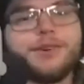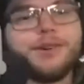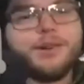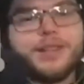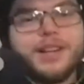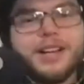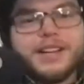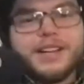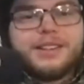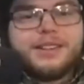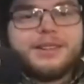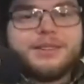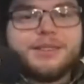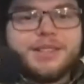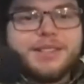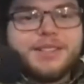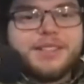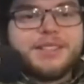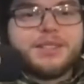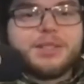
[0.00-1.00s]
Like they're
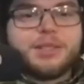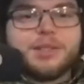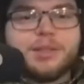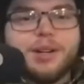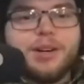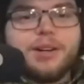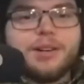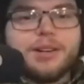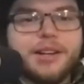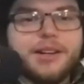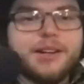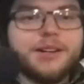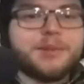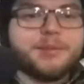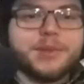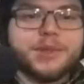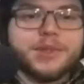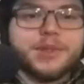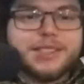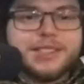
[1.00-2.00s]
really strong
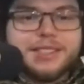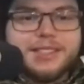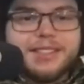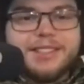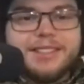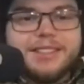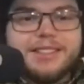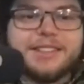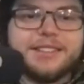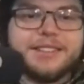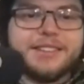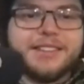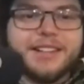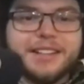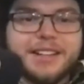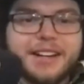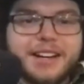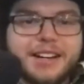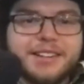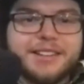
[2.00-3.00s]
animals. They
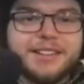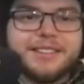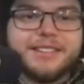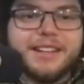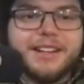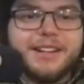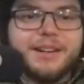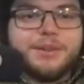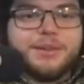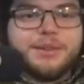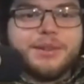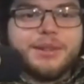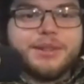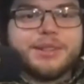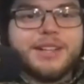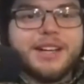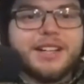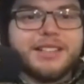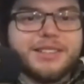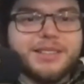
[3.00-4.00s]
don't look
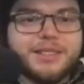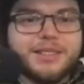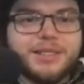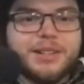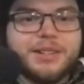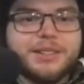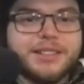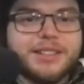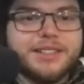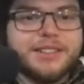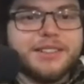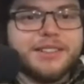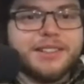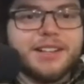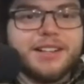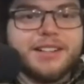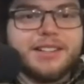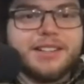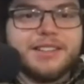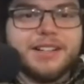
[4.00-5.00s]
that strong. They look
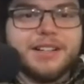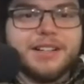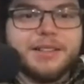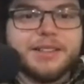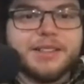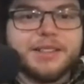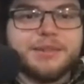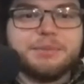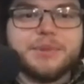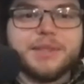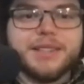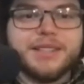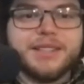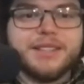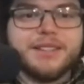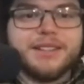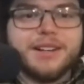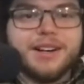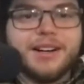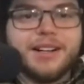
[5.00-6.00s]
kind of delicate, but they're
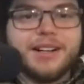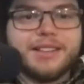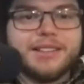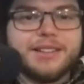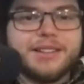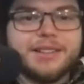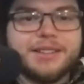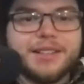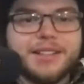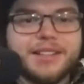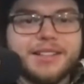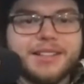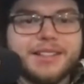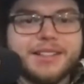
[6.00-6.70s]
not. They're like